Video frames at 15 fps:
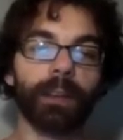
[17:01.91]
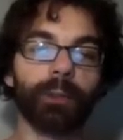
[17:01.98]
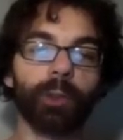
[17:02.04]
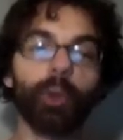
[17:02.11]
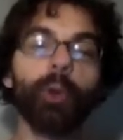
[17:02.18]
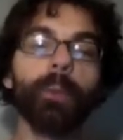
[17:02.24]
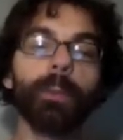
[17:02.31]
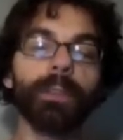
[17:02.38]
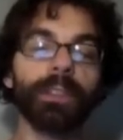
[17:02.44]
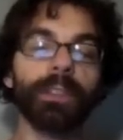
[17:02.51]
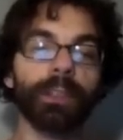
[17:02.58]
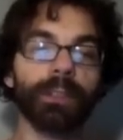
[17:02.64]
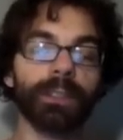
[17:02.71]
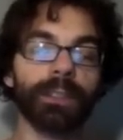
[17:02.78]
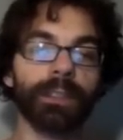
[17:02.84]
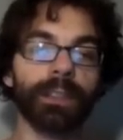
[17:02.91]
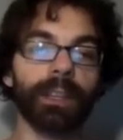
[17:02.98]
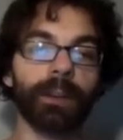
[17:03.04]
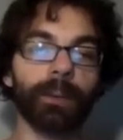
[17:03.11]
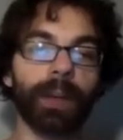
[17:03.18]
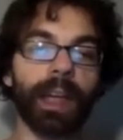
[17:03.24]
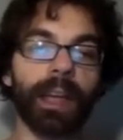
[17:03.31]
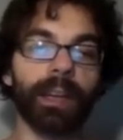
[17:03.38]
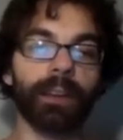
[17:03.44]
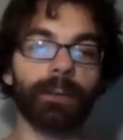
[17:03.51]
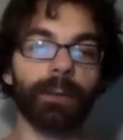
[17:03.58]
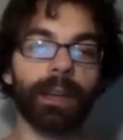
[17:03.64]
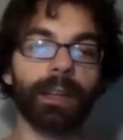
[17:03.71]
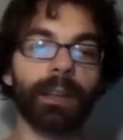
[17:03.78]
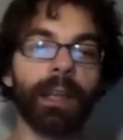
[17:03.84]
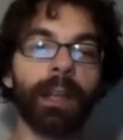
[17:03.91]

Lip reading: 2 positions in the array, right?